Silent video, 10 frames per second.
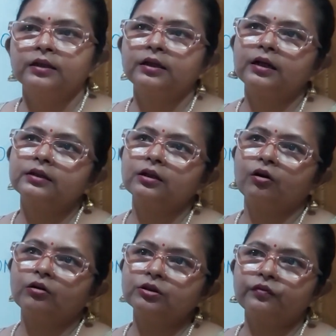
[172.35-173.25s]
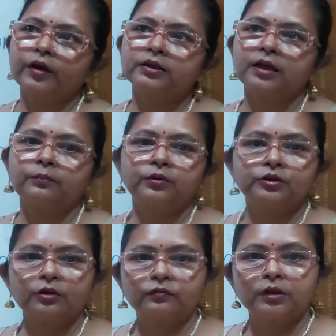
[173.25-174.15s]
There are the lots of
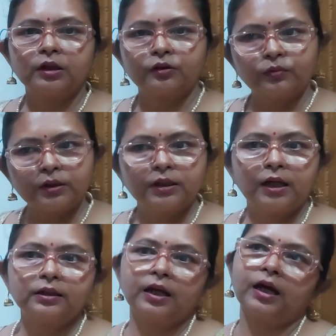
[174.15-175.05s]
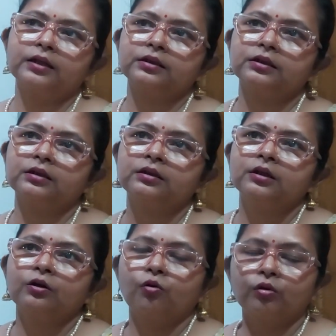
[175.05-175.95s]
examples of the liquid diet, like the
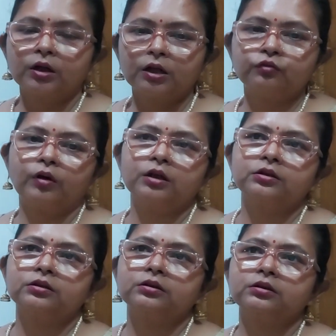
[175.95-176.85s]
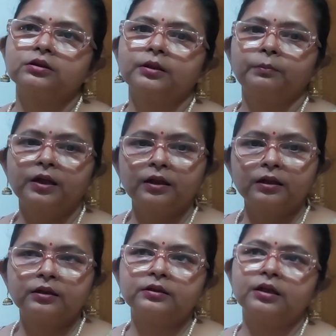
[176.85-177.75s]
coconut water, the
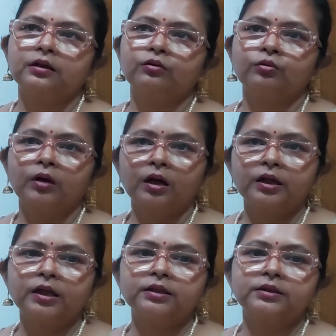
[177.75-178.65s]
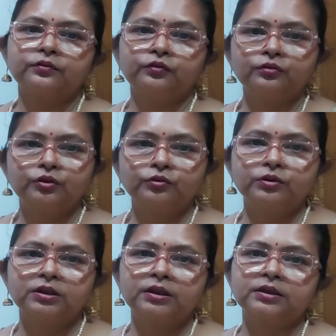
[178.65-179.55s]
milk, the ORS, the fruit
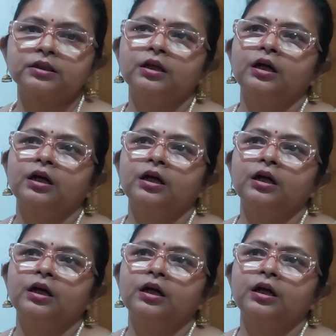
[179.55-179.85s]
juices.